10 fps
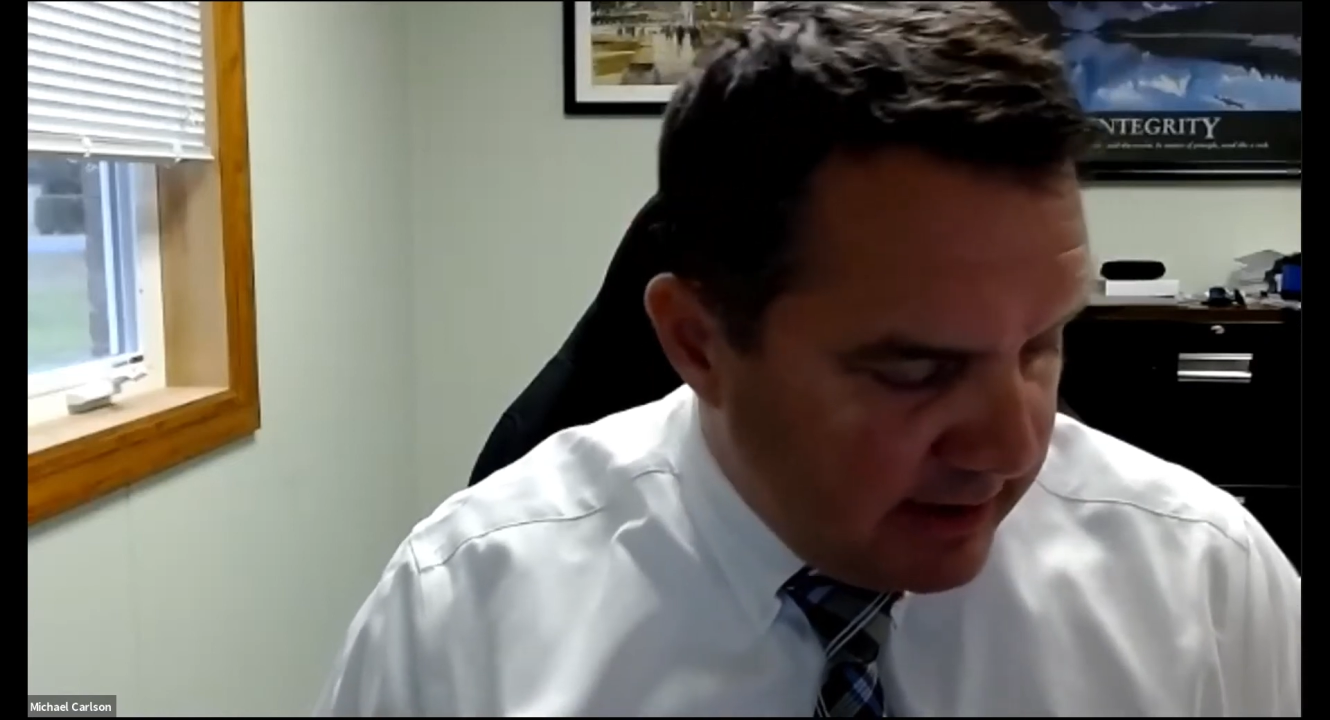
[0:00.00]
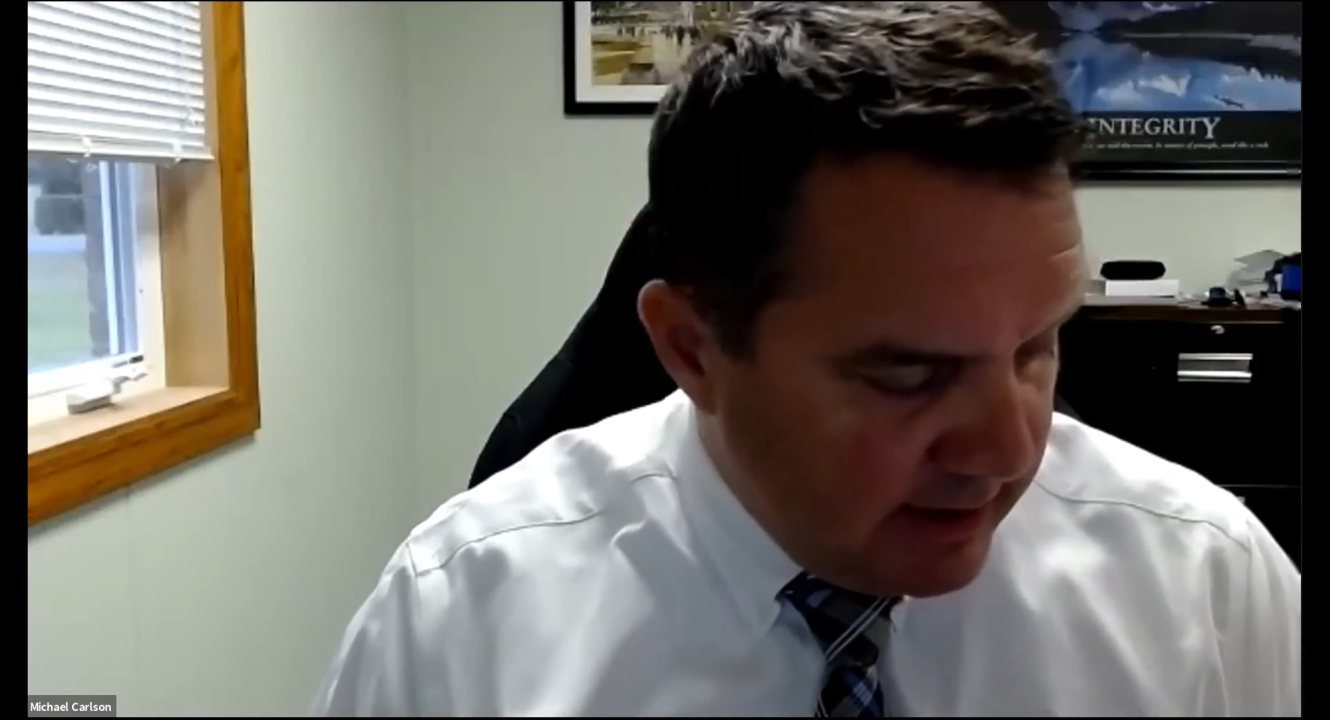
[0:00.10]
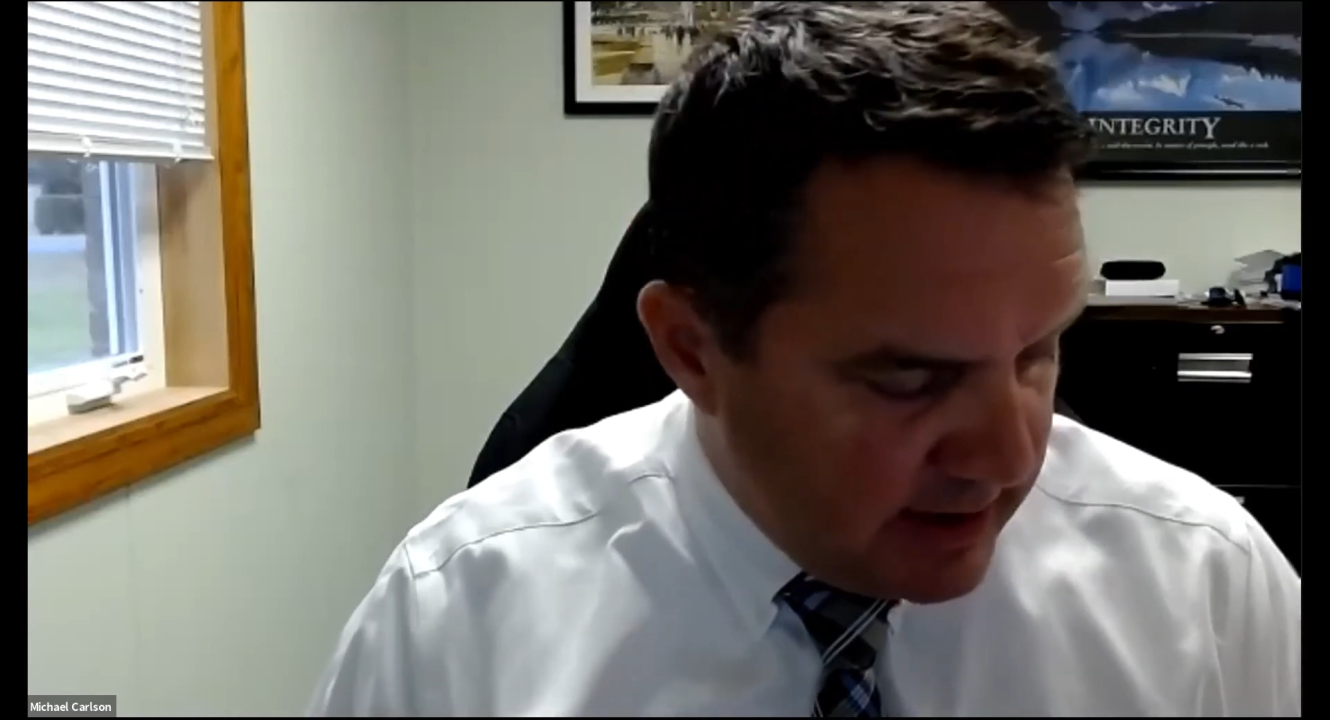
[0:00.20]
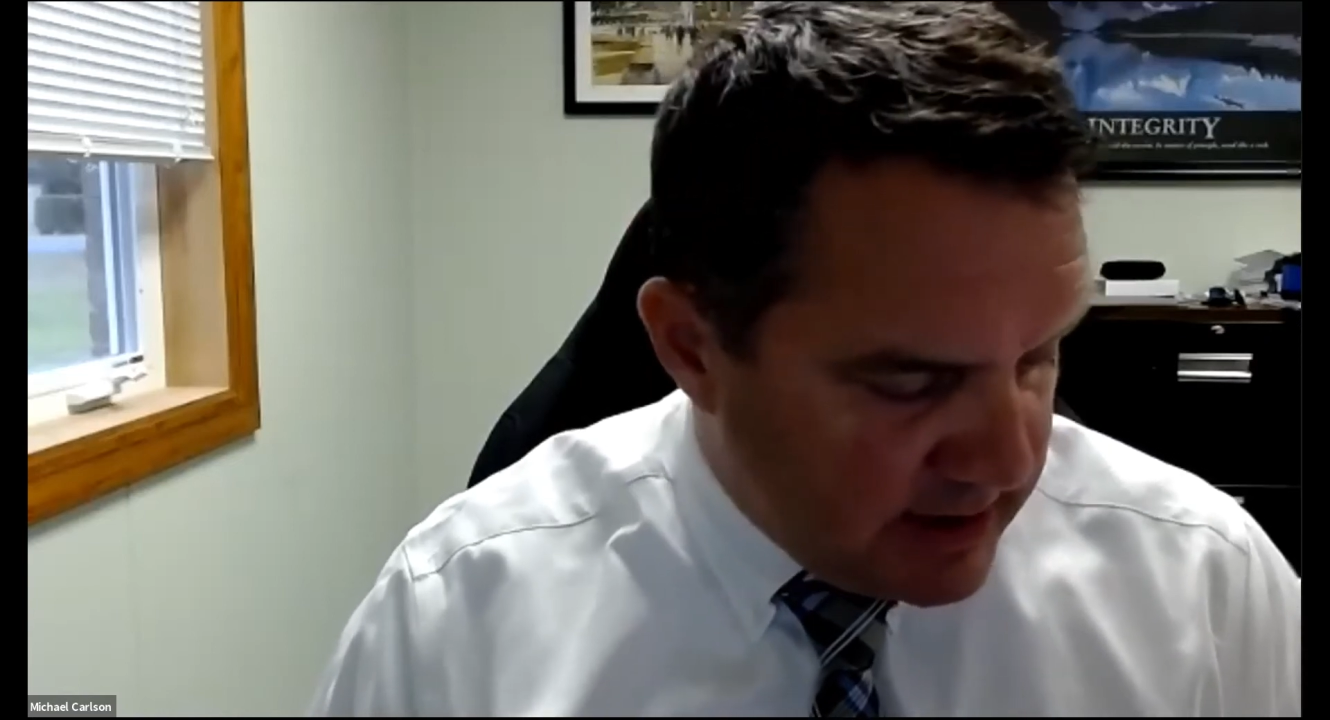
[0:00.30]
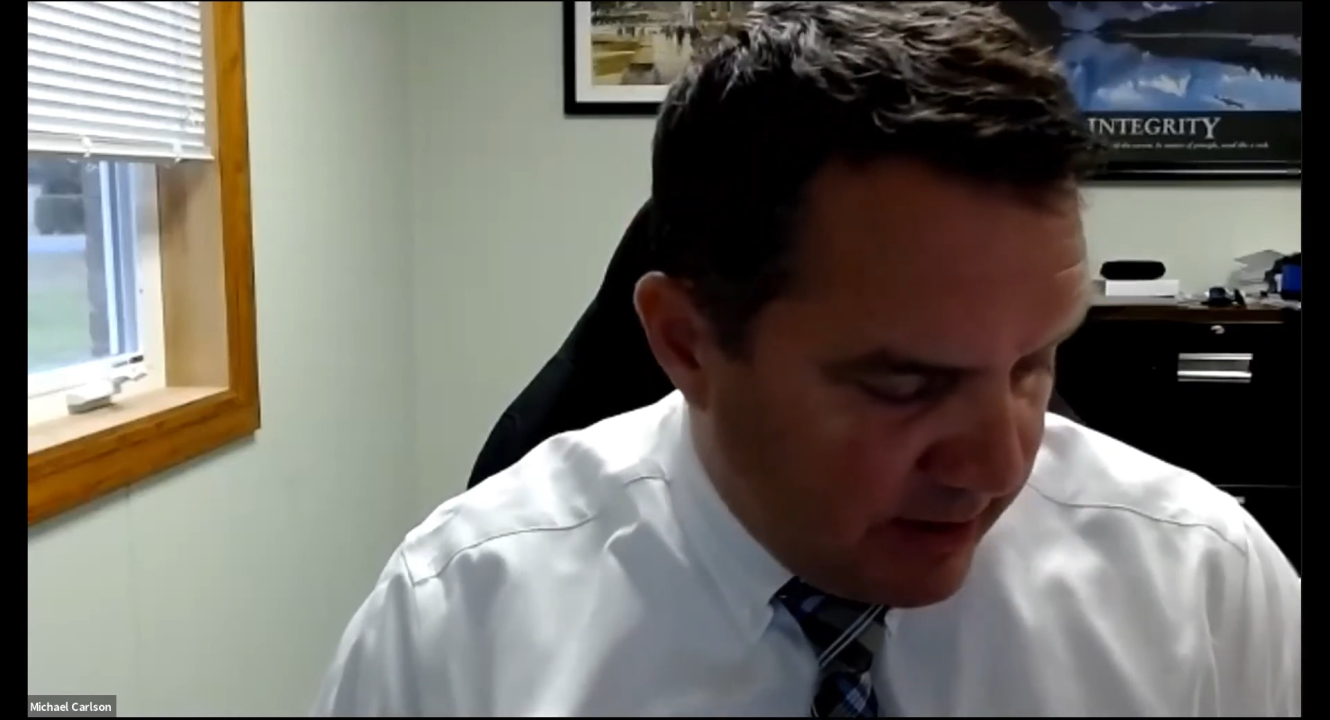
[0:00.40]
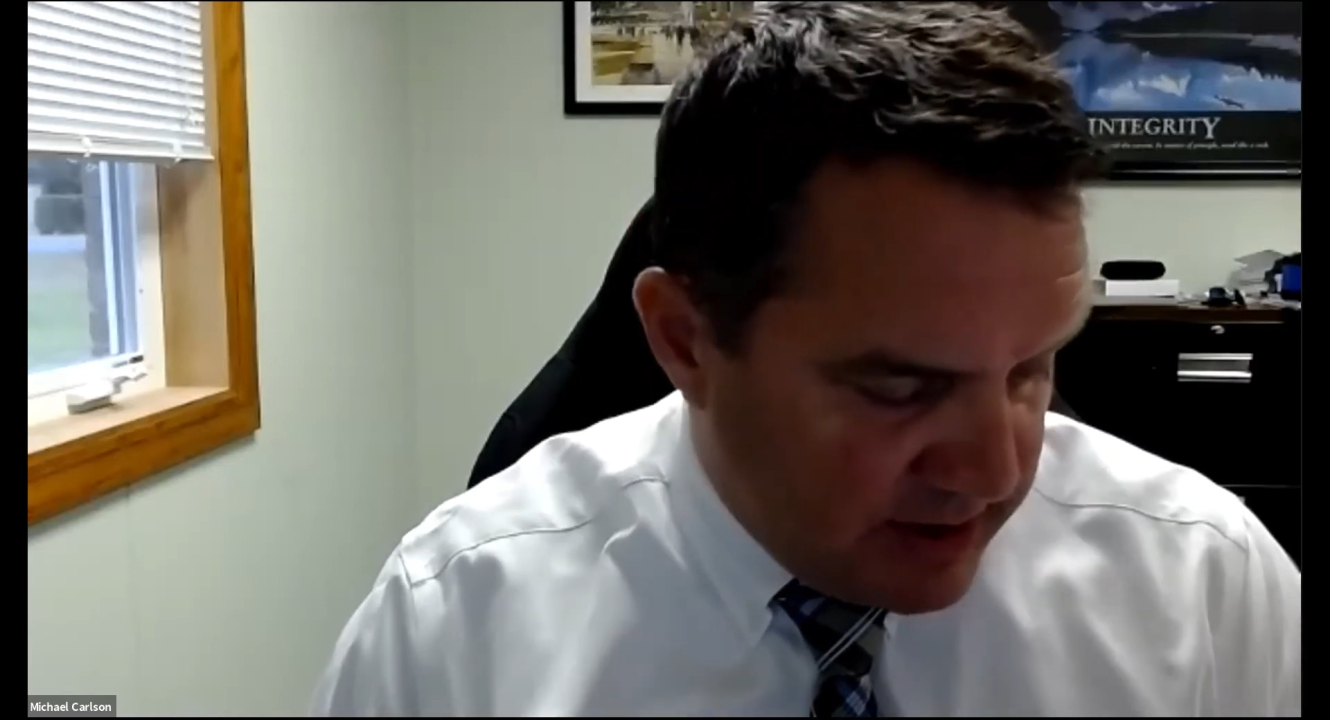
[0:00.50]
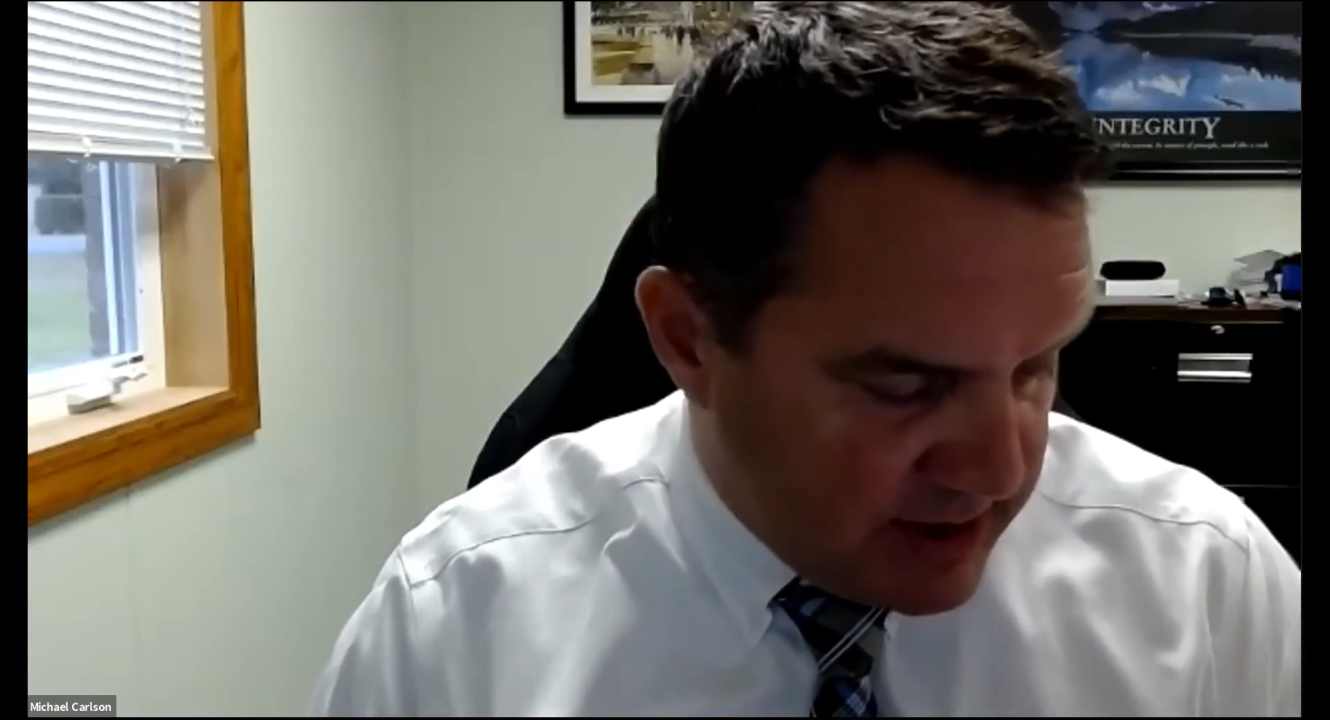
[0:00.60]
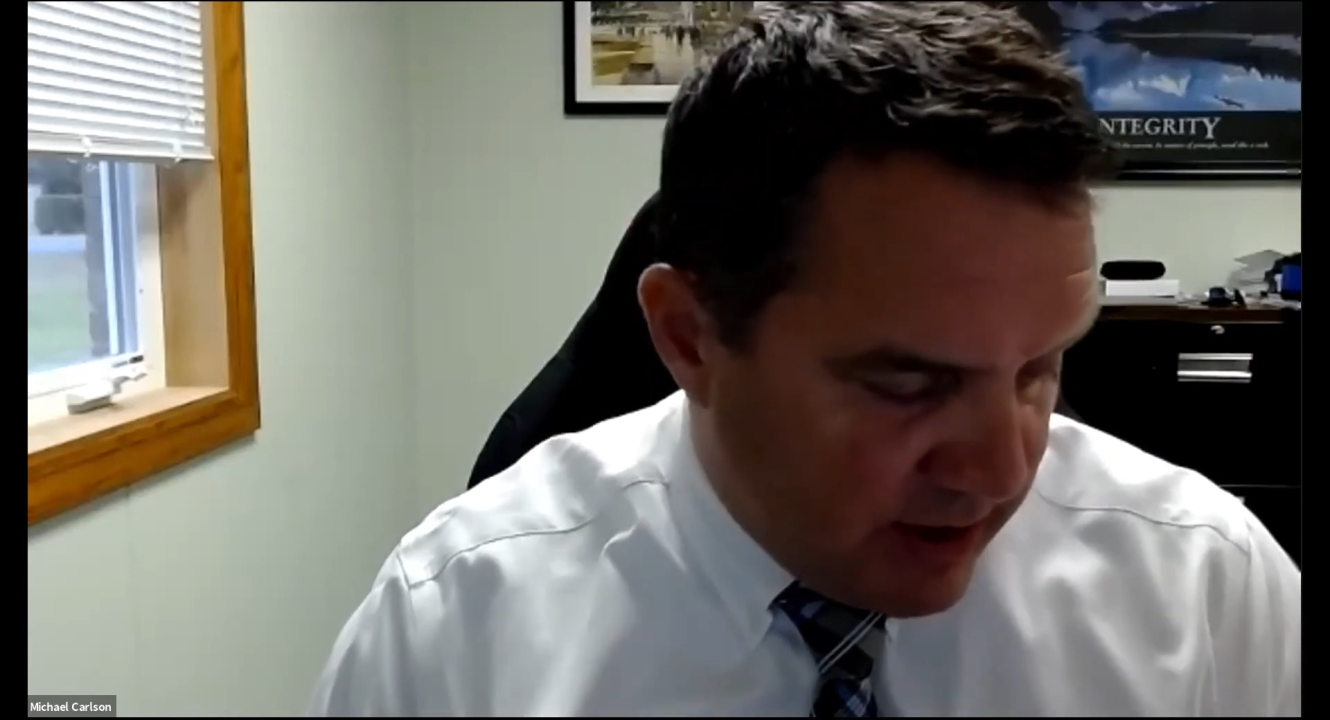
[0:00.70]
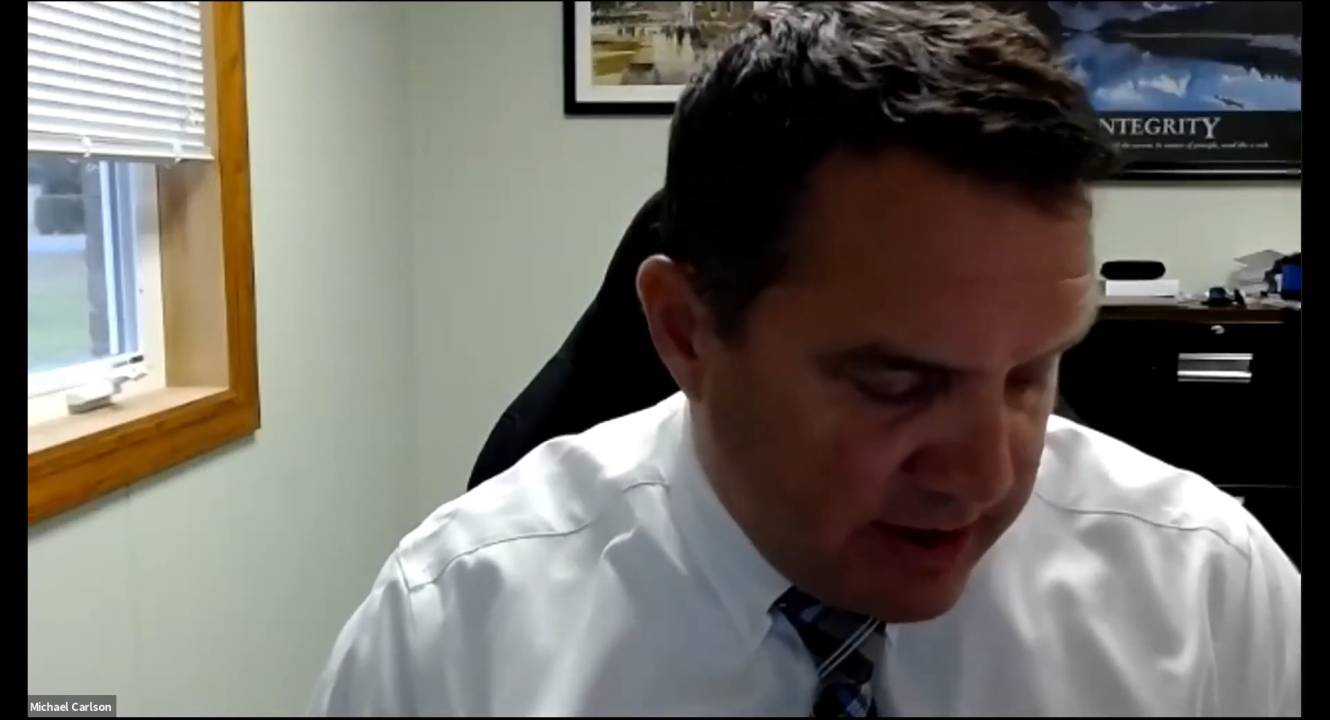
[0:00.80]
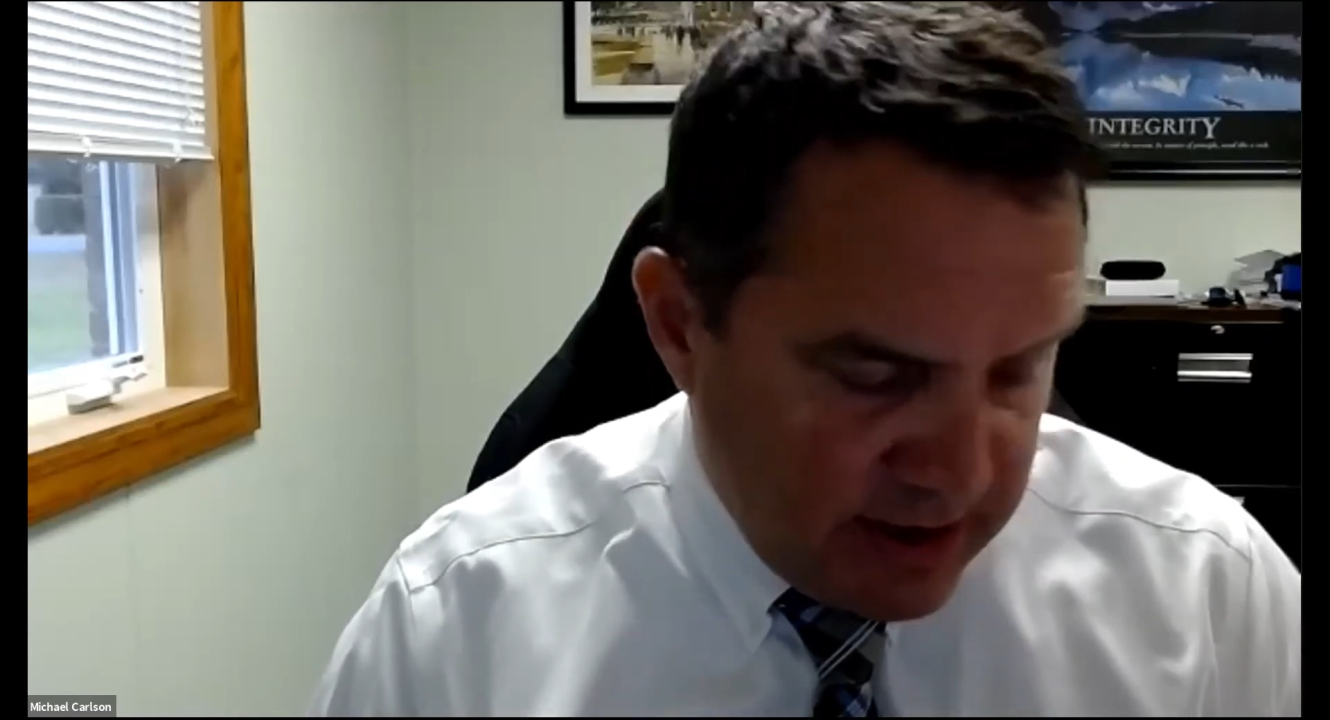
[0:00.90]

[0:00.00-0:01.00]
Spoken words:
is going to start